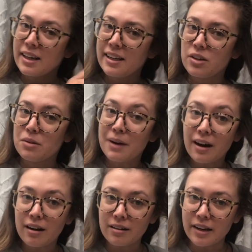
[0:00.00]
I do
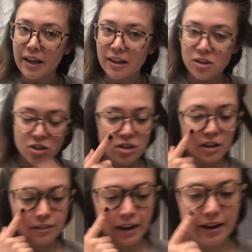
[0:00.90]
about 1 inch
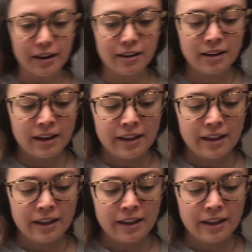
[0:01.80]
of hair.